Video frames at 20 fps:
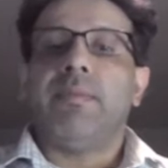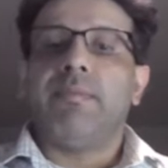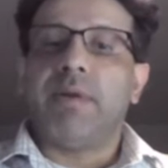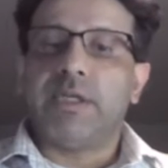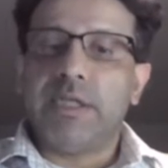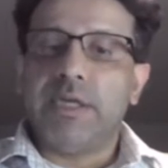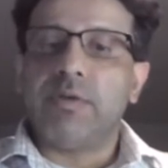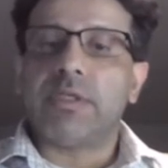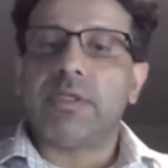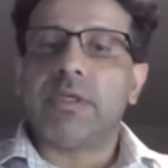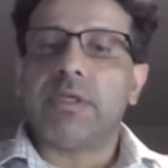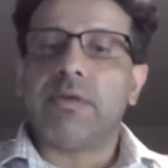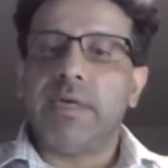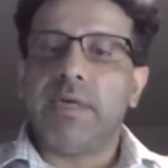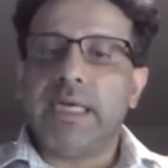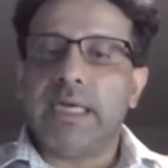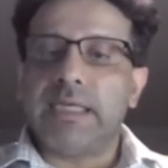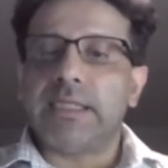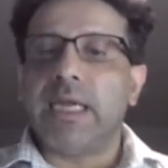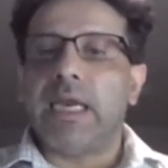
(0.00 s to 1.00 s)
But SQL
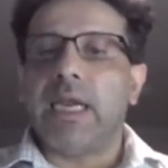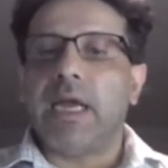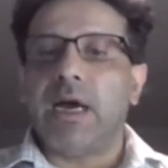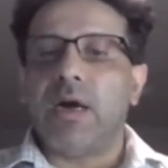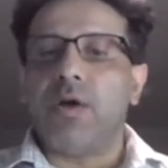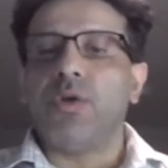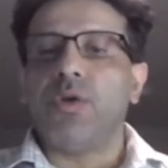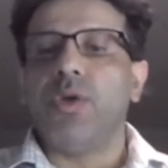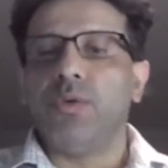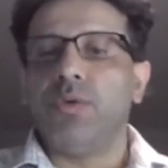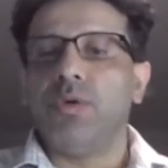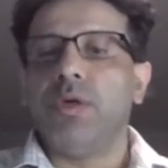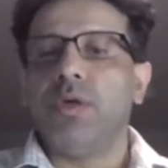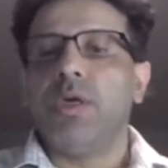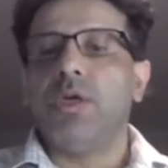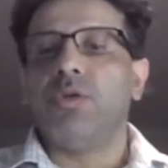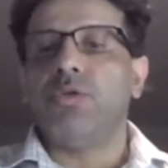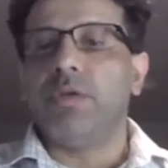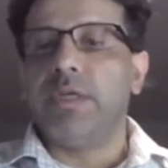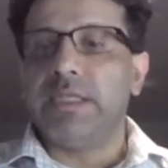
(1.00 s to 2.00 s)
Server does allow you
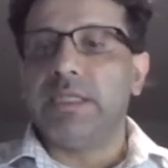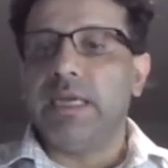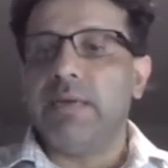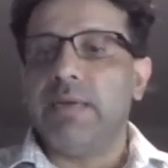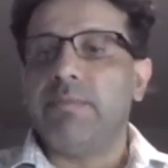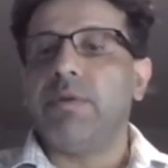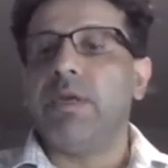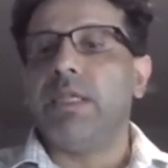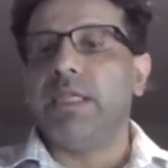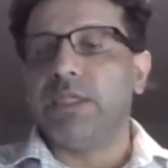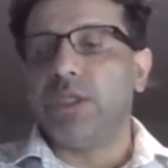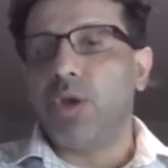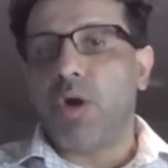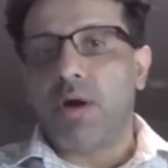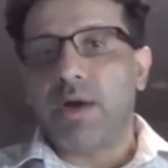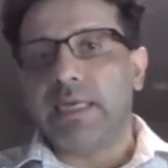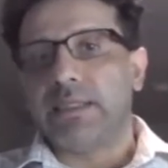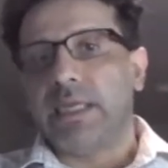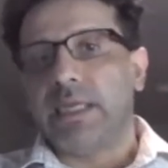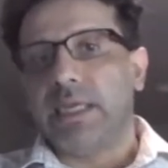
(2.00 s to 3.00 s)
to disable this
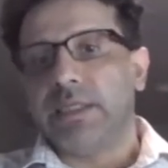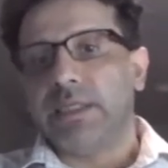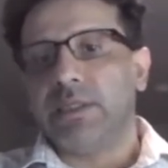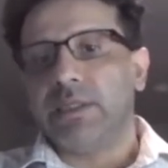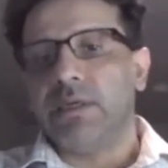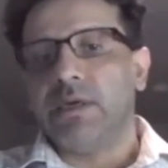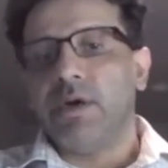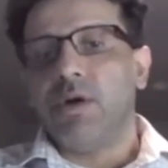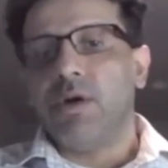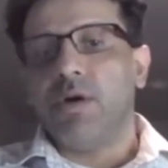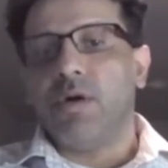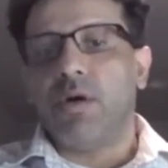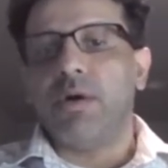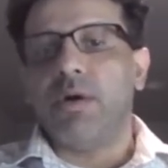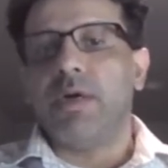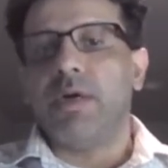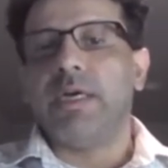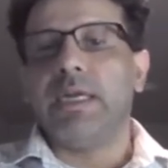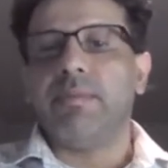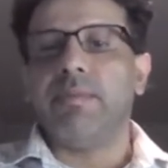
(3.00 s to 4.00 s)
lock escalation
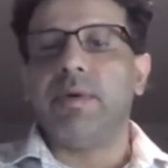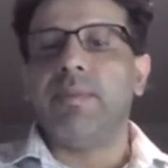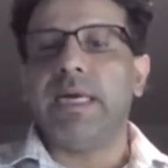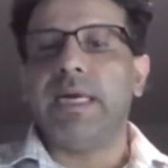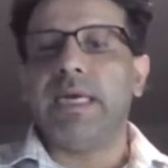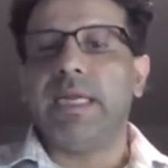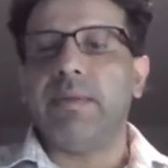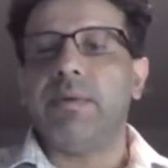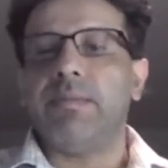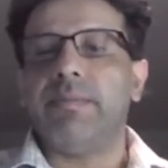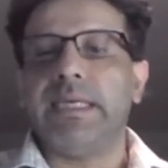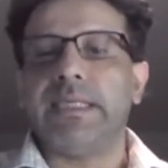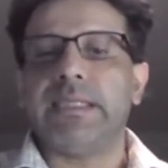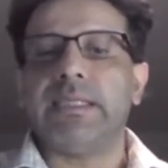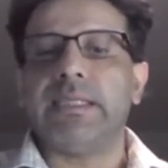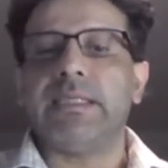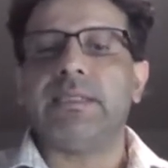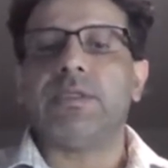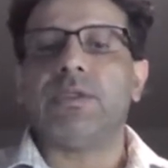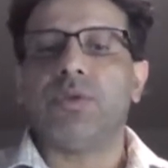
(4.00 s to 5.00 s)
on a table by table
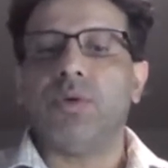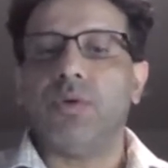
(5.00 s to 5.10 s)
basis.